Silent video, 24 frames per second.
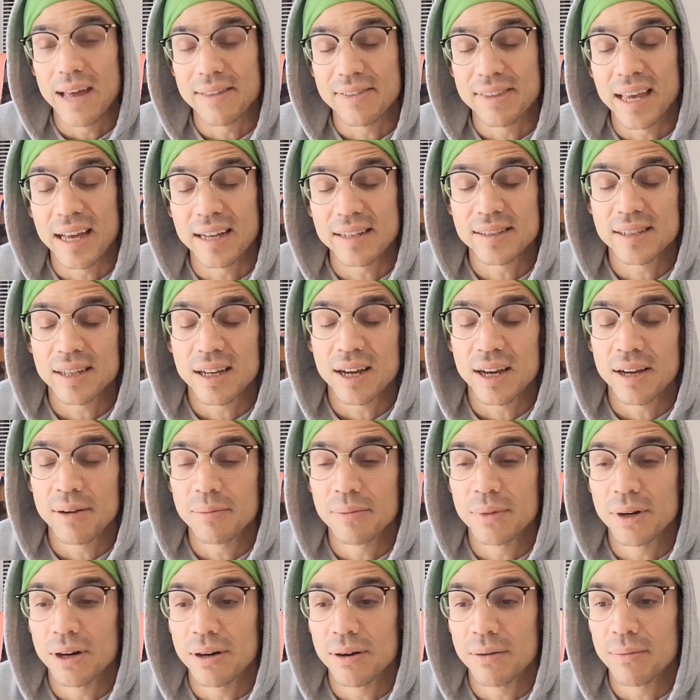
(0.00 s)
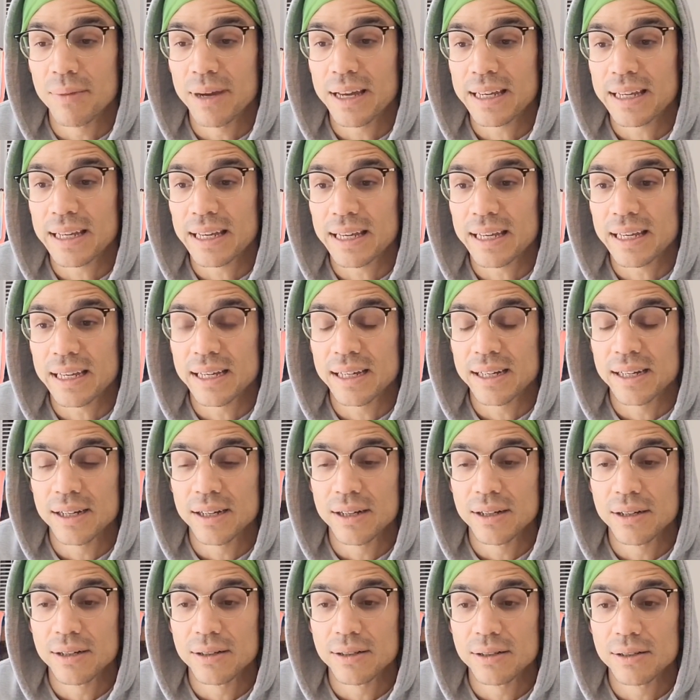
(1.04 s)
at that time making
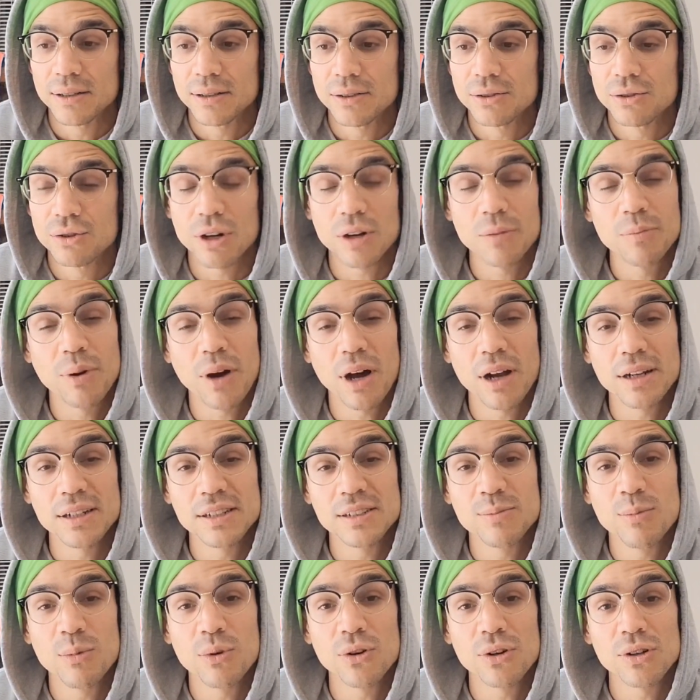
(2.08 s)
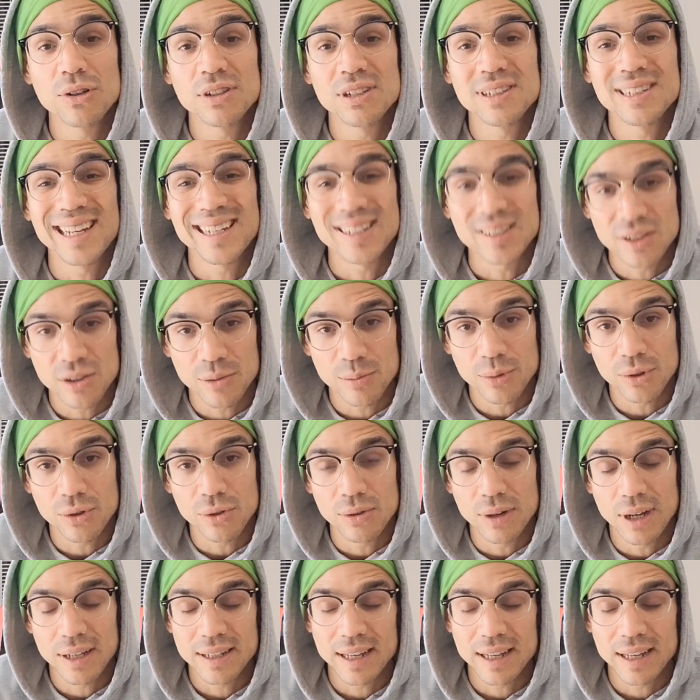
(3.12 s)
drug policies more sensible.